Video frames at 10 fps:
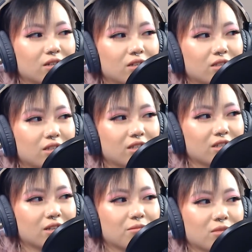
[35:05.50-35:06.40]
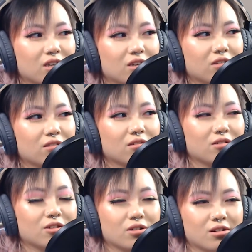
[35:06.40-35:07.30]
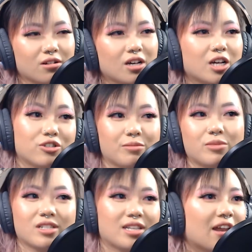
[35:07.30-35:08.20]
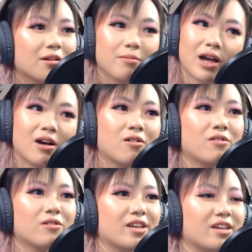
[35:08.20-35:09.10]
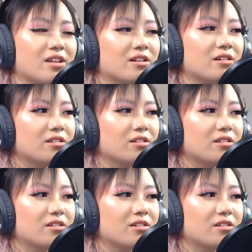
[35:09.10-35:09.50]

this is something you're 100% about, and